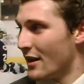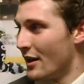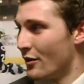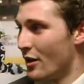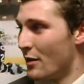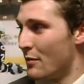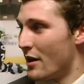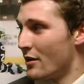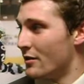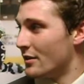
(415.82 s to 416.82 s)
Henry on
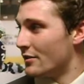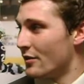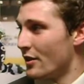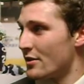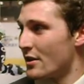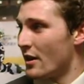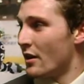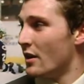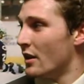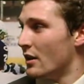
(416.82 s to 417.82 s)
Barry his first there,
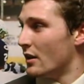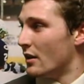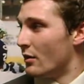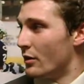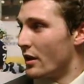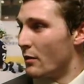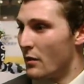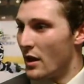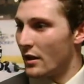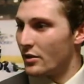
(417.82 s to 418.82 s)
and we came
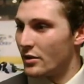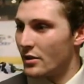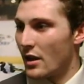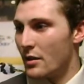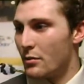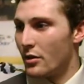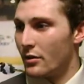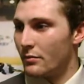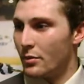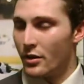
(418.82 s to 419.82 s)
back and just kind of
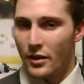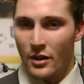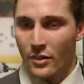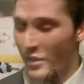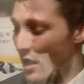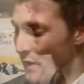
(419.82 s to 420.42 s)
put a nail in the coffin.